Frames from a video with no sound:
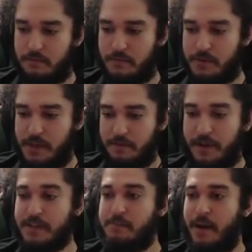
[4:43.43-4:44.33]

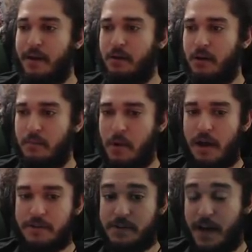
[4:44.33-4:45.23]
defense ma or
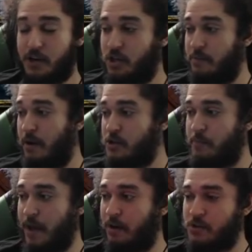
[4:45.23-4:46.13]
mods, it's actually much
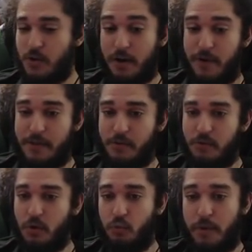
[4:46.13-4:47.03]
better. So I'd rather
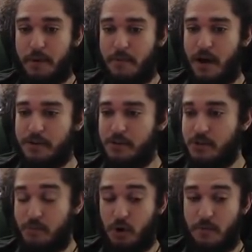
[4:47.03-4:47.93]
roll rippy mods and
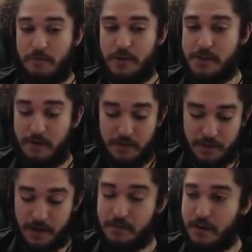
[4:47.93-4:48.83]
just permafreeze
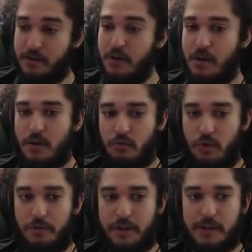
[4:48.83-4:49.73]
everything than
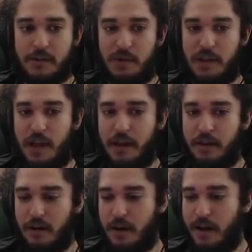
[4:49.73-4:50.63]
roll things with like
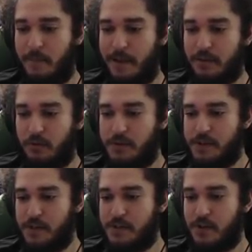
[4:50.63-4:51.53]
uh, elemental
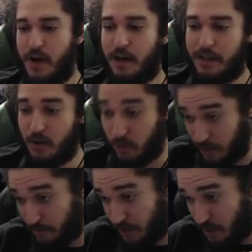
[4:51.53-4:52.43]
resist or Ellie
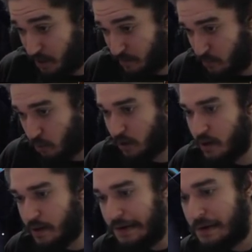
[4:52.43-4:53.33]
Equilibrium or
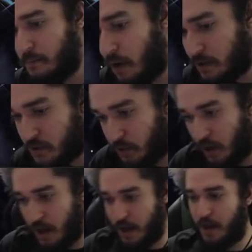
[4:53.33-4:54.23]
monster
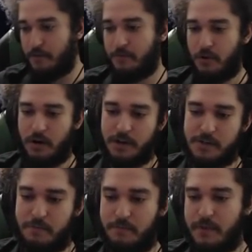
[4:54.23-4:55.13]
life, or I
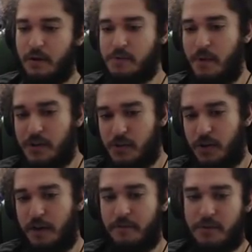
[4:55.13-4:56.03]
guess that was monster
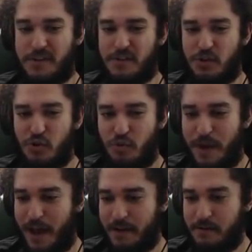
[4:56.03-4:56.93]
life. It wasn't too bad.